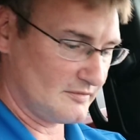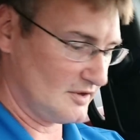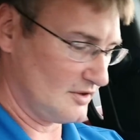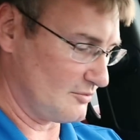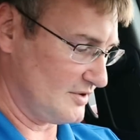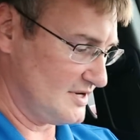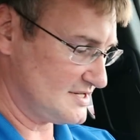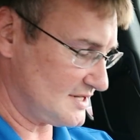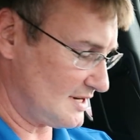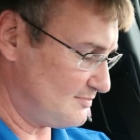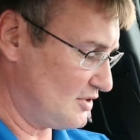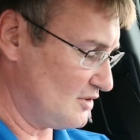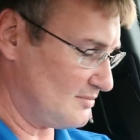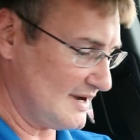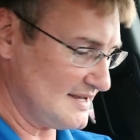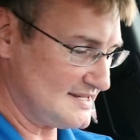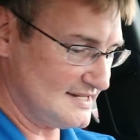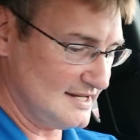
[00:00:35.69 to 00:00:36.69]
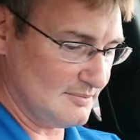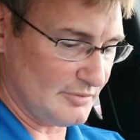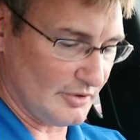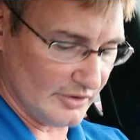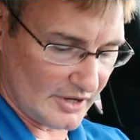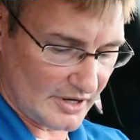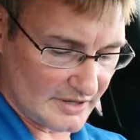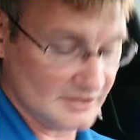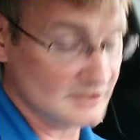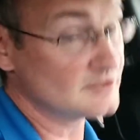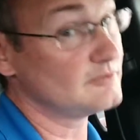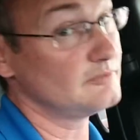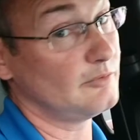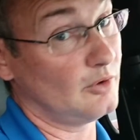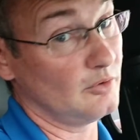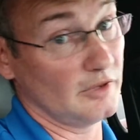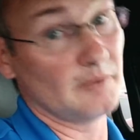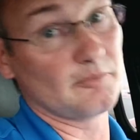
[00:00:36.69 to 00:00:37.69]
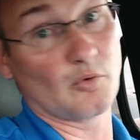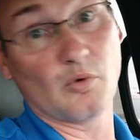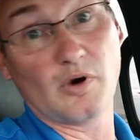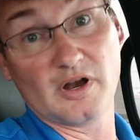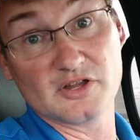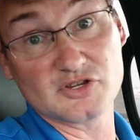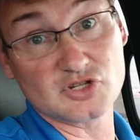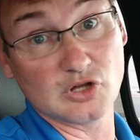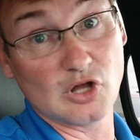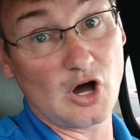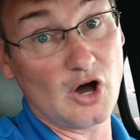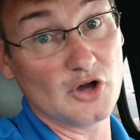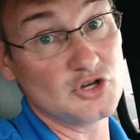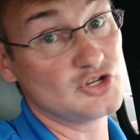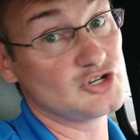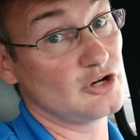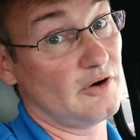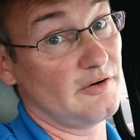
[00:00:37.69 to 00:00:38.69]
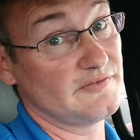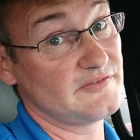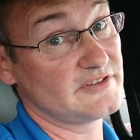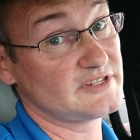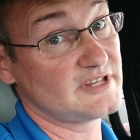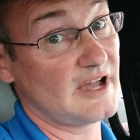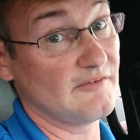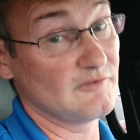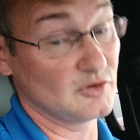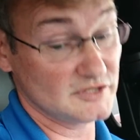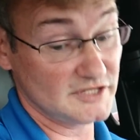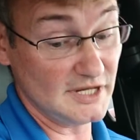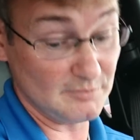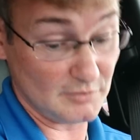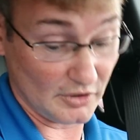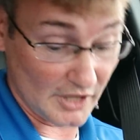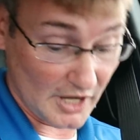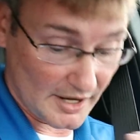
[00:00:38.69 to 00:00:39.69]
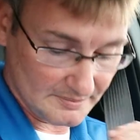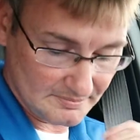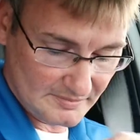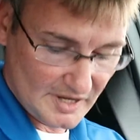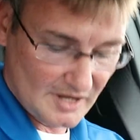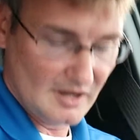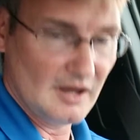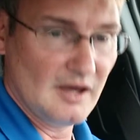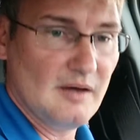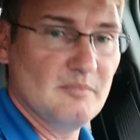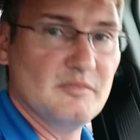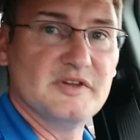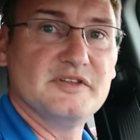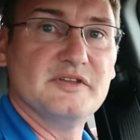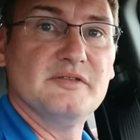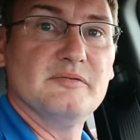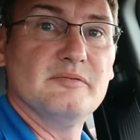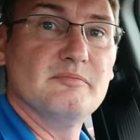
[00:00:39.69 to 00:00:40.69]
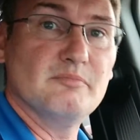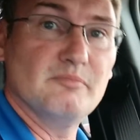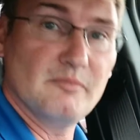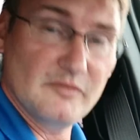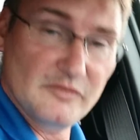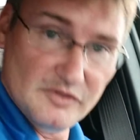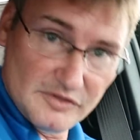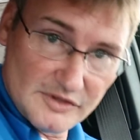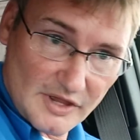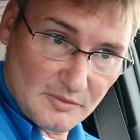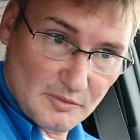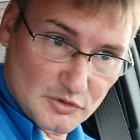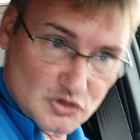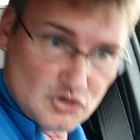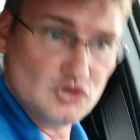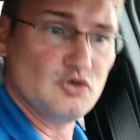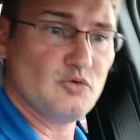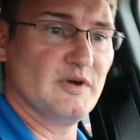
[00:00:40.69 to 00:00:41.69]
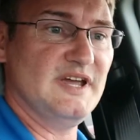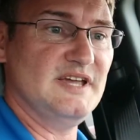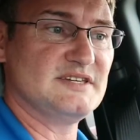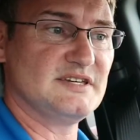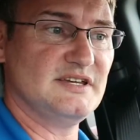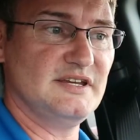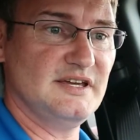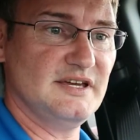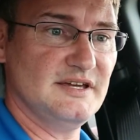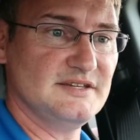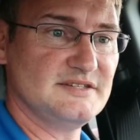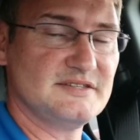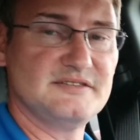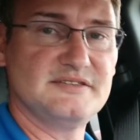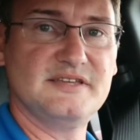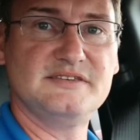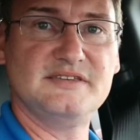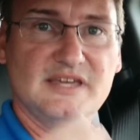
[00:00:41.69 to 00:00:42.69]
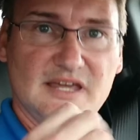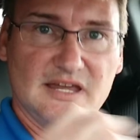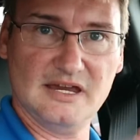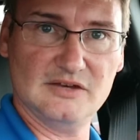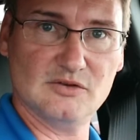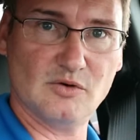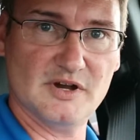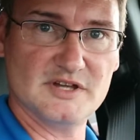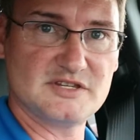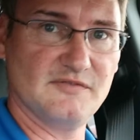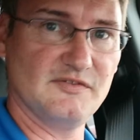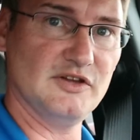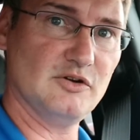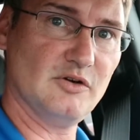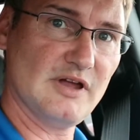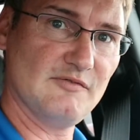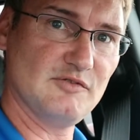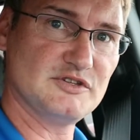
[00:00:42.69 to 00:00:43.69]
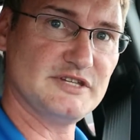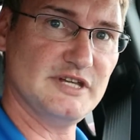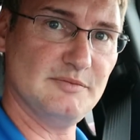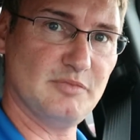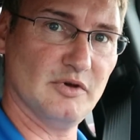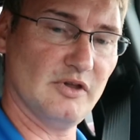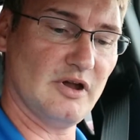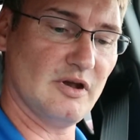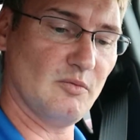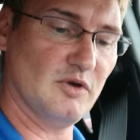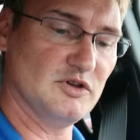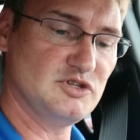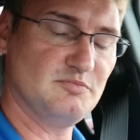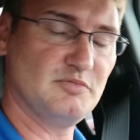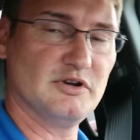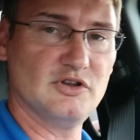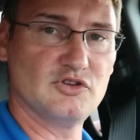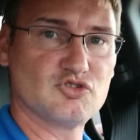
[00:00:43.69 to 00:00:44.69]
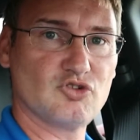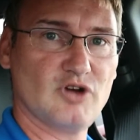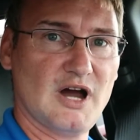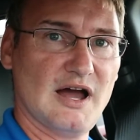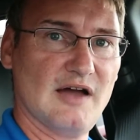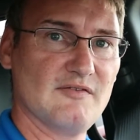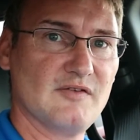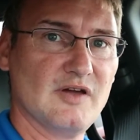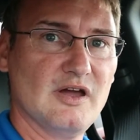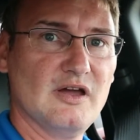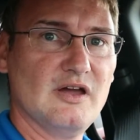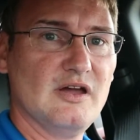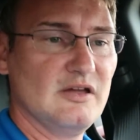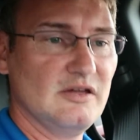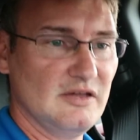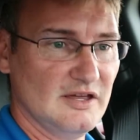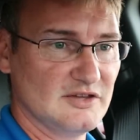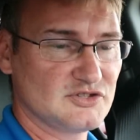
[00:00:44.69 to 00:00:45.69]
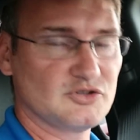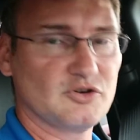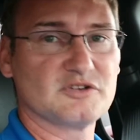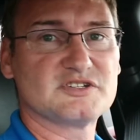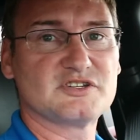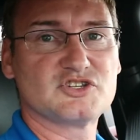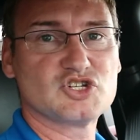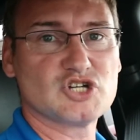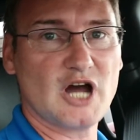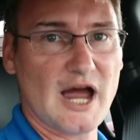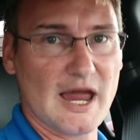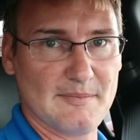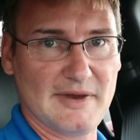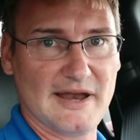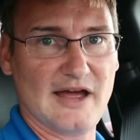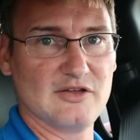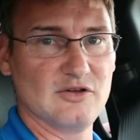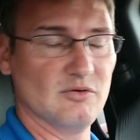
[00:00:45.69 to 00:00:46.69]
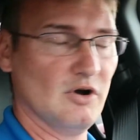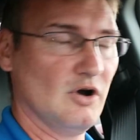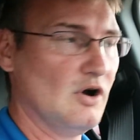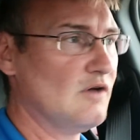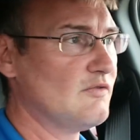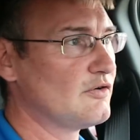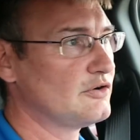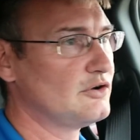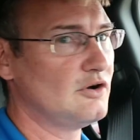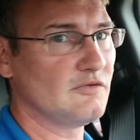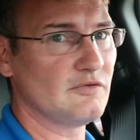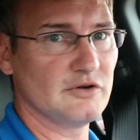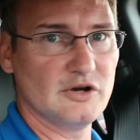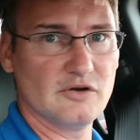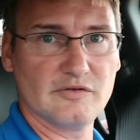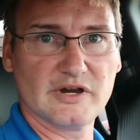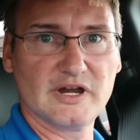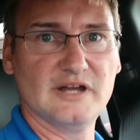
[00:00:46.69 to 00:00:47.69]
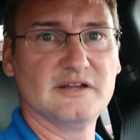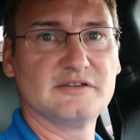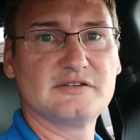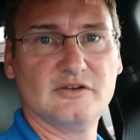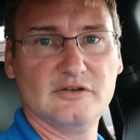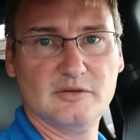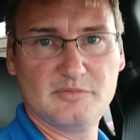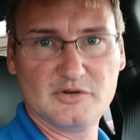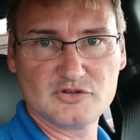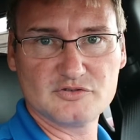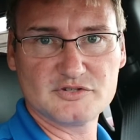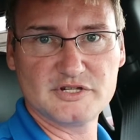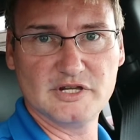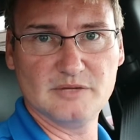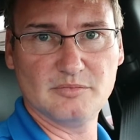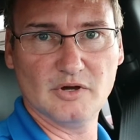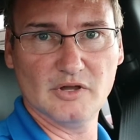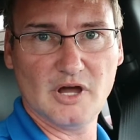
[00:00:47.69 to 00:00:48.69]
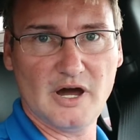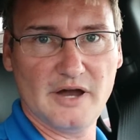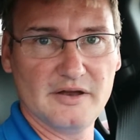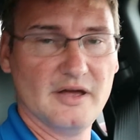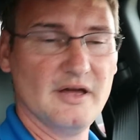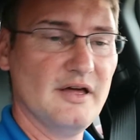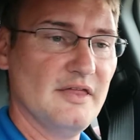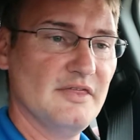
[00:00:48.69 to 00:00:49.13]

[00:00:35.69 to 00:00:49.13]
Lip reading: The reason I put my seatbelt on is, well, number one, it's law, you should always have your seatbelt on, but then number two reason is the dinging noise. If you don't have your seatbelt on and once you put it in drive, it starts chiming at you over and over and over again until you put your seatbelt on.